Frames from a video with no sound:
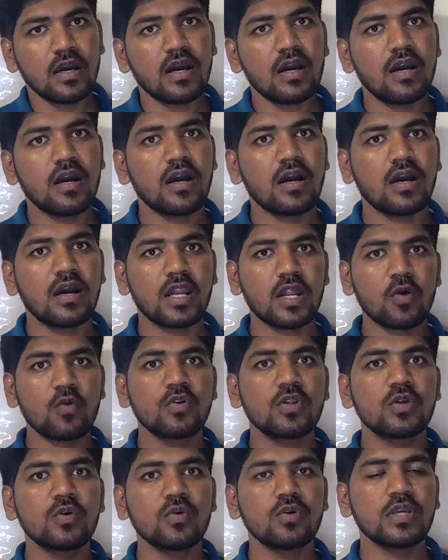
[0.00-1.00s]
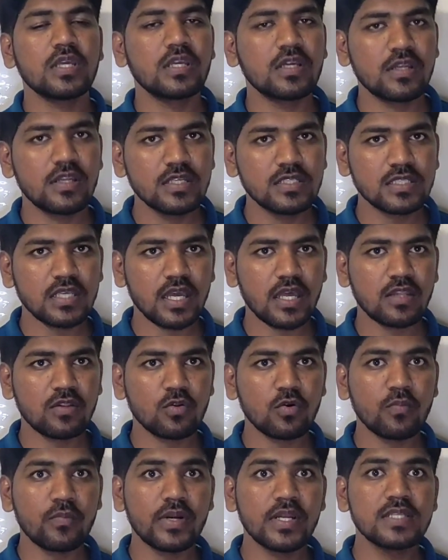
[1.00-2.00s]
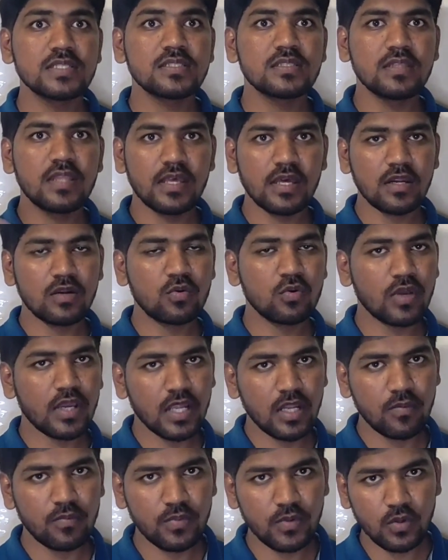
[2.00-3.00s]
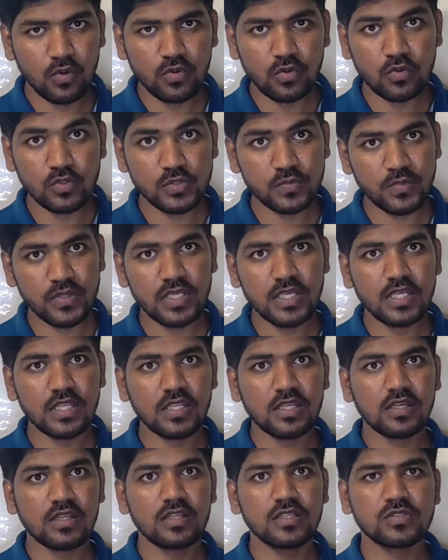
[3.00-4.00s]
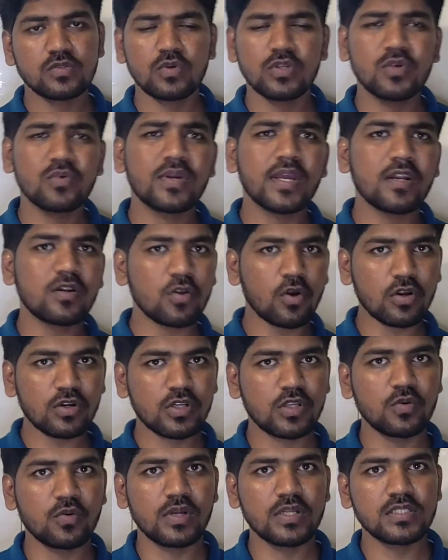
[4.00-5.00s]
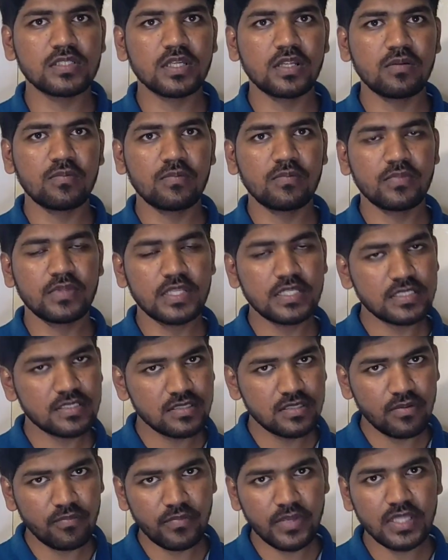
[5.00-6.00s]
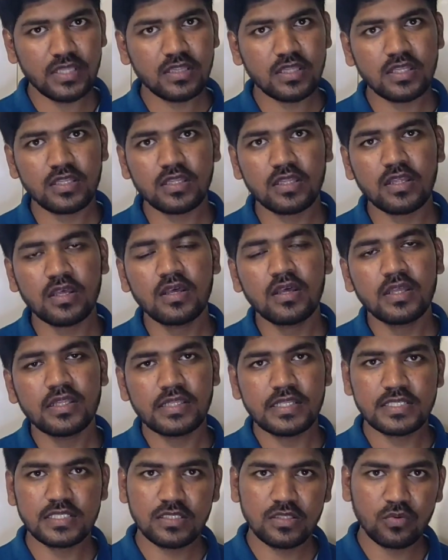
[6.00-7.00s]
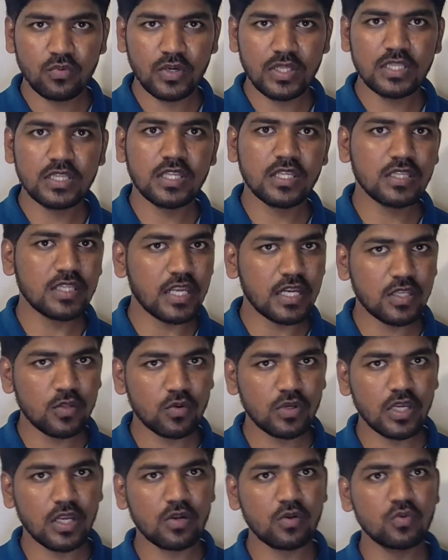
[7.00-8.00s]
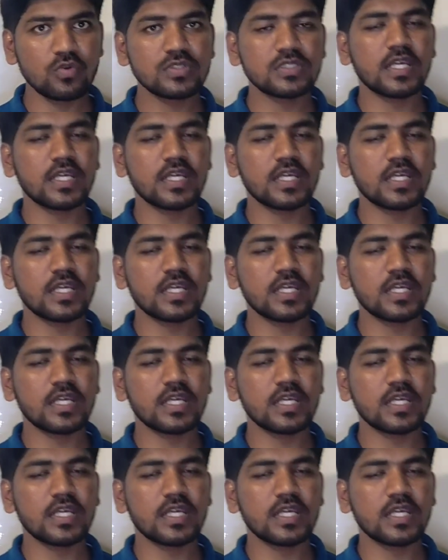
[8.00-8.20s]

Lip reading: around you English and nobody is there to help you to speak in English. So you can talk to yourself. This is the main thing. This is the one thing that you can do.